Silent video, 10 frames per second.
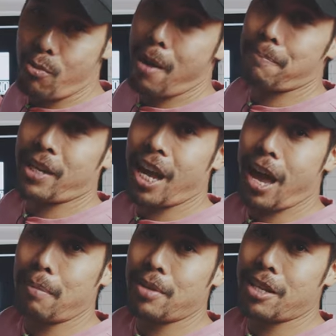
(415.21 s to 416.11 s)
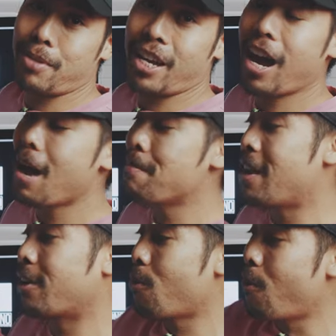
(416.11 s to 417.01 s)
webcam in my
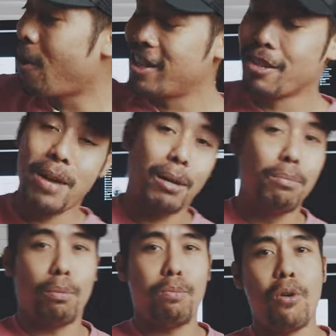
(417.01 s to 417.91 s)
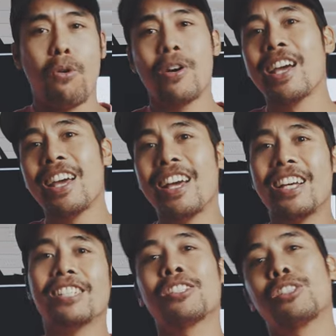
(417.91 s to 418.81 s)
iMac or in the MacBook Pro
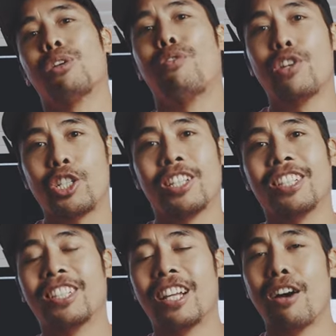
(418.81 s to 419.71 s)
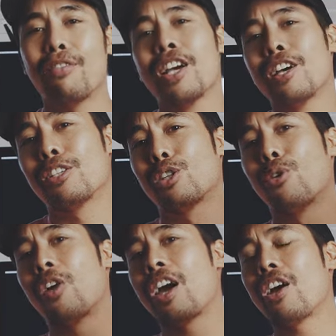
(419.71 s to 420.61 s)
isn't sufficient enough,
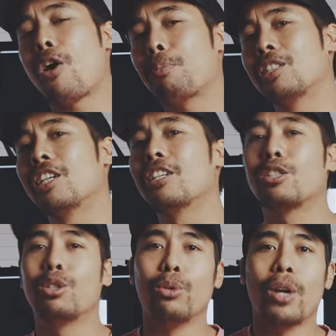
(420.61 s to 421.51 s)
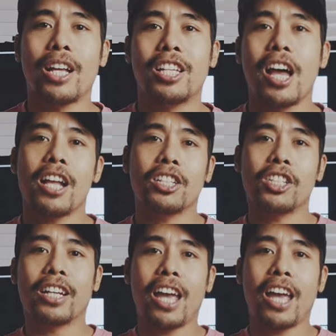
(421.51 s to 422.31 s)
so I opted to attach a